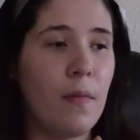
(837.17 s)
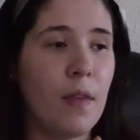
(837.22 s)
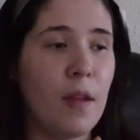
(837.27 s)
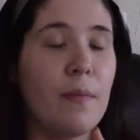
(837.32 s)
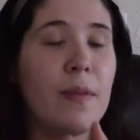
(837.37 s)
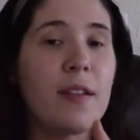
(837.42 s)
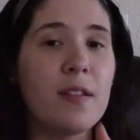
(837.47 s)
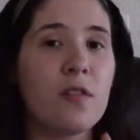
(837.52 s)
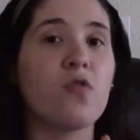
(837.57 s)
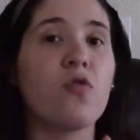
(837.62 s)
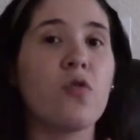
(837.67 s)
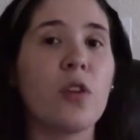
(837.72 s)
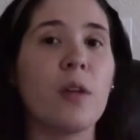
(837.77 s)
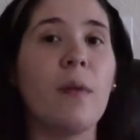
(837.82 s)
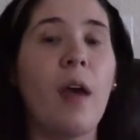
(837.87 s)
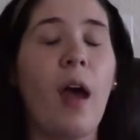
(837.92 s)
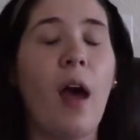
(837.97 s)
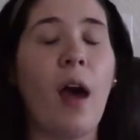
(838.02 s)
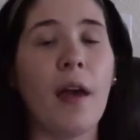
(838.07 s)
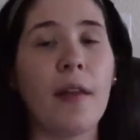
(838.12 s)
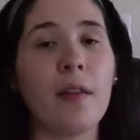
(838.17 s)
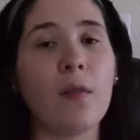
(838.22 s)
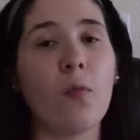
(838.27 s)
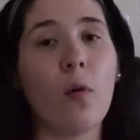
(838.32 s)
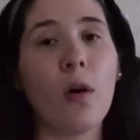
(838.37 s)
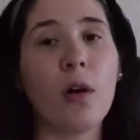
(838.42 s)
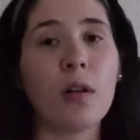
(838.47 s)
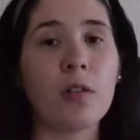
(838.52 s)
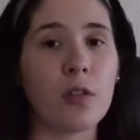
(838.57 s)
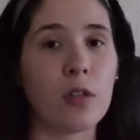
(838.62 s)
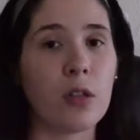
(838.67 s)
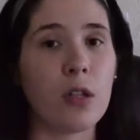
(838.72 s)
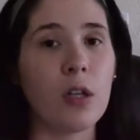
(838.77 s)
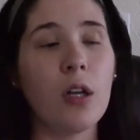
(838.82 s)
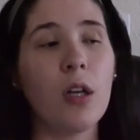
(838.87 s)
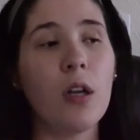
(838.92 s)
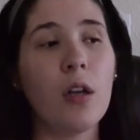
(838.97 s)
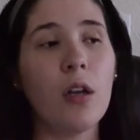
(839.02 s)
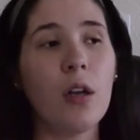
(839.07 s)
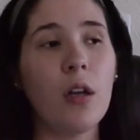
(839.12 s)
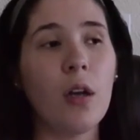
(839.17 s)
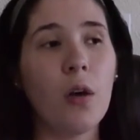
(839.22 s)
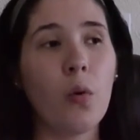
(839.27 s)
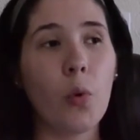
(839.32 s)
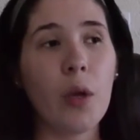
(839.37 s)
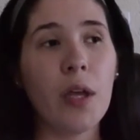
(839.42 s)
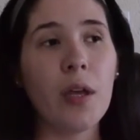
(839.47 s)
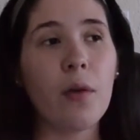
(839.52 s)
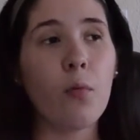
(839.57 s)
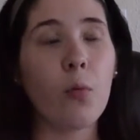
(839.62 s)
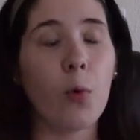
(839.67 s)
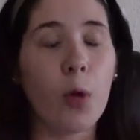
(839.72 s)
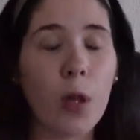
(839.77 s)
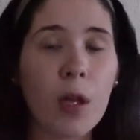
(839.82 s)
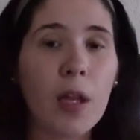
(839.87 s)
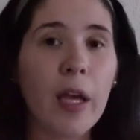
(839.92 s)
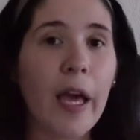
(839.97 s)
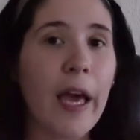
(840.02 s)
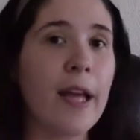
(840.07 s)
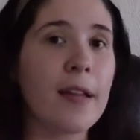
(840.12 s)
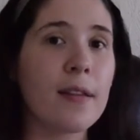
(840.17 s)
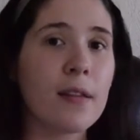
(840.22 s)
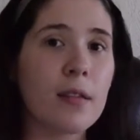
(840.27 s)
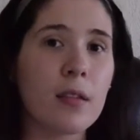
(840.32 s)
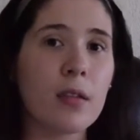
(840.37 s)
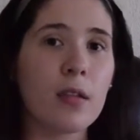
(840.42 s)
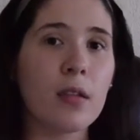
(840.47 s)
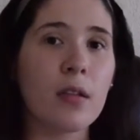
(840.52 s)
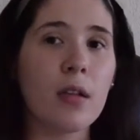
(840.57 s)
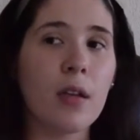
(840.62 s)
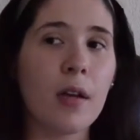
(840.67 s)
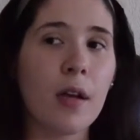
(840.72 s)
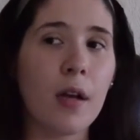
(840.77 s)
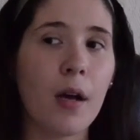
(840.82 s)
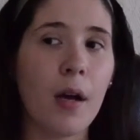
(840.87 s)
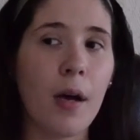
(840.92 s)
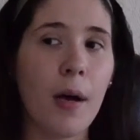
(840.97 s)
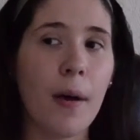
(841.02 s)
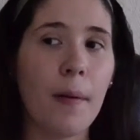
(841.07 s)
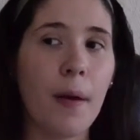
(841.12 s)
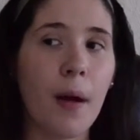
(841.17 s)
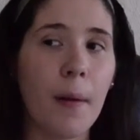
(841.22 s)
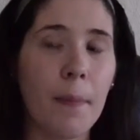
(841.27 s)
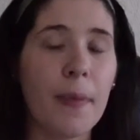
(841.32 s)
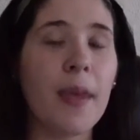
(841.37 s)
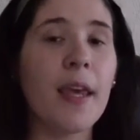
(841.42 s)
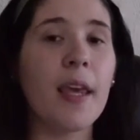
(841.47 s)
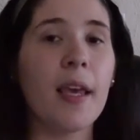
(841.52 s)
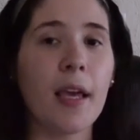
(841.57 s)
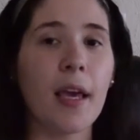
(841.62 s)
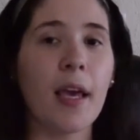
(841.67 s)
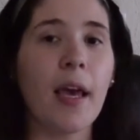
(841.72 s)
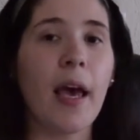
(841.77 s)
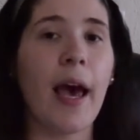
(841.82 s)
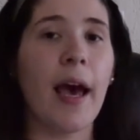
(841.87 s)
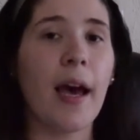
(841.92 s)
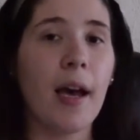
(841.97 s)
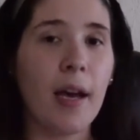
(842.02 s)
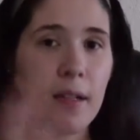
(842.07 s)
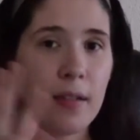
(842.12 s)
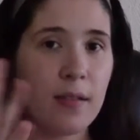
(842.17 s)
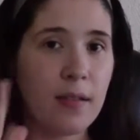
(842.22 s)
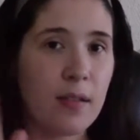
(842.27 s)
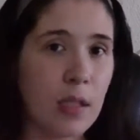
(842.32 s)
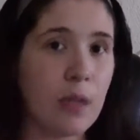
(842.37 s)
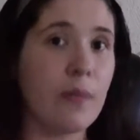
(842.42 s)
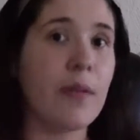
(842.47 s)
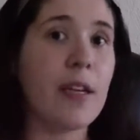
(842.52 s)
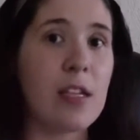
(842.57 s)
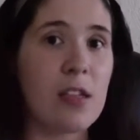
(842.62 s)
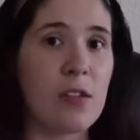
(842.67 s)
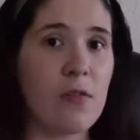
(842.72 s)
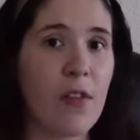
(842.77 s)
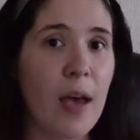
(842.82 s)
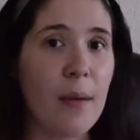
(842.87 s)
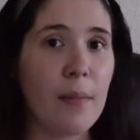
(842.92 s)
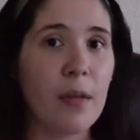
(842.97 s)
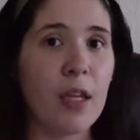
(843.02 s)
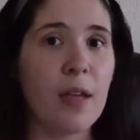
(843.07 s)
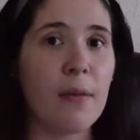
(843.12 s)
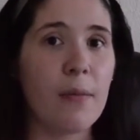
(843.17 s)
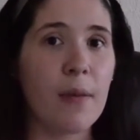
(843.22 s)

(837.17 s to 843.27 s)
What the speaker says: mystery behind Wander. We will get a peek at Sylvia's family